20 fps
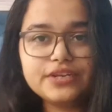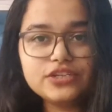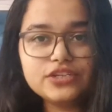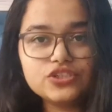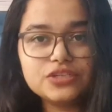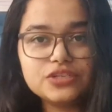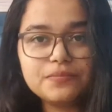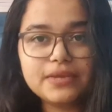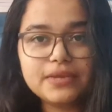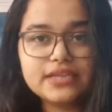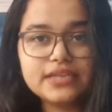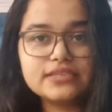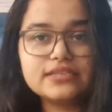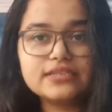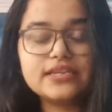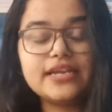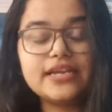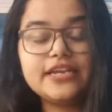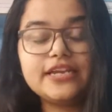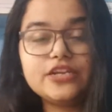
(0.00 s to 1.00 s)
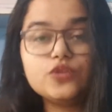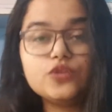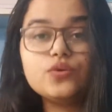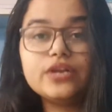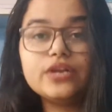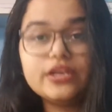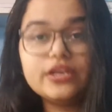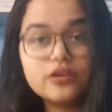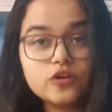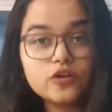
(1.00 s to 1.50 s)
finish, it means that I need
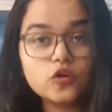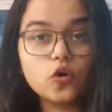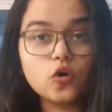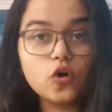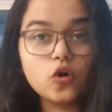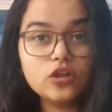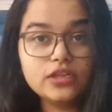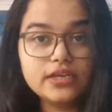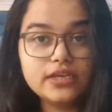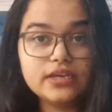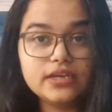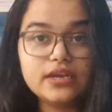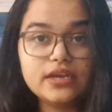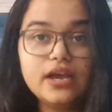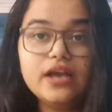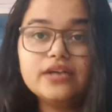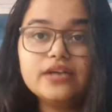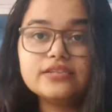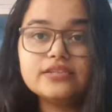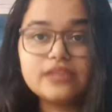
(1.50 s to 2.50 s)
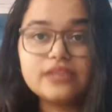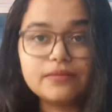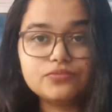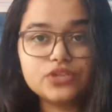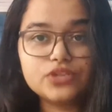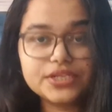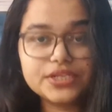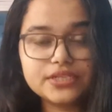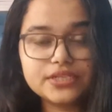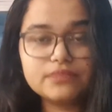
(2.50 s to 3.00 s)
to clear all the
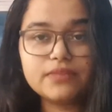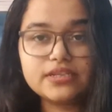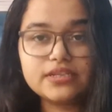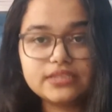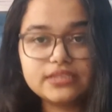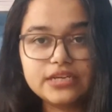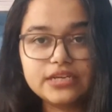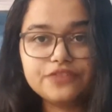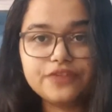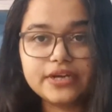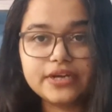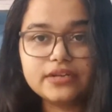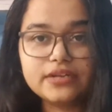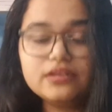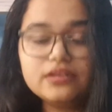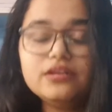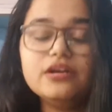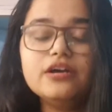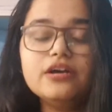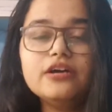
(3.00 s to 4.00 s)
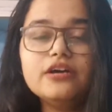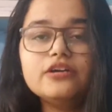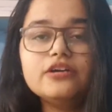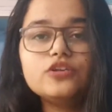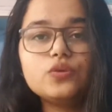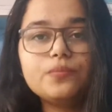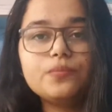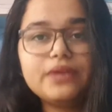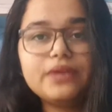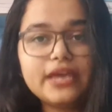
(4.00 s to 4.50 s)
subjects in my CA final
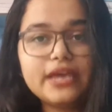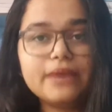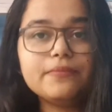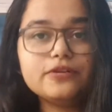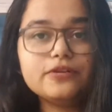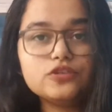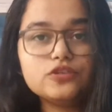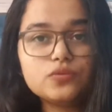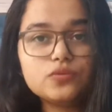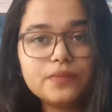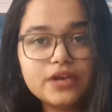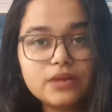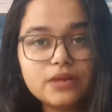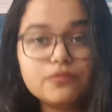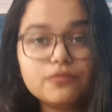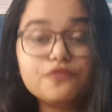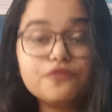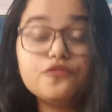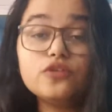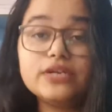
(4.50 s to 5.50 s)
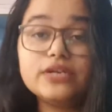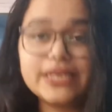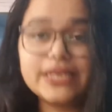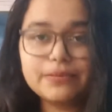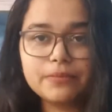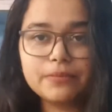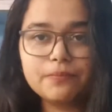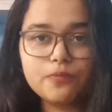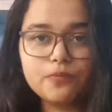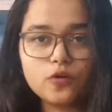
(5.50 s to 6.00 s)
to be able to become a
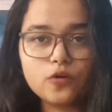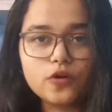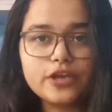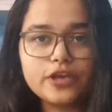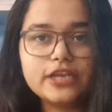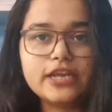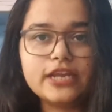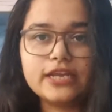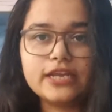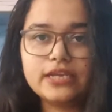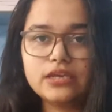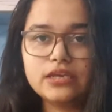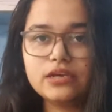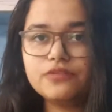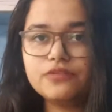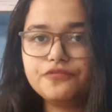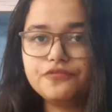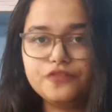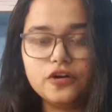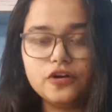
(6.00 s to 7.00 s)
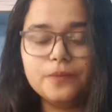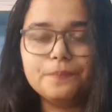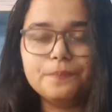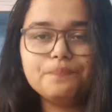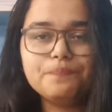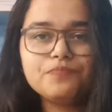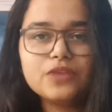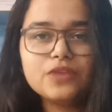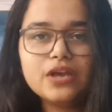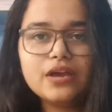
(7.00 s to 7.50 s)
full-time employee in any firm.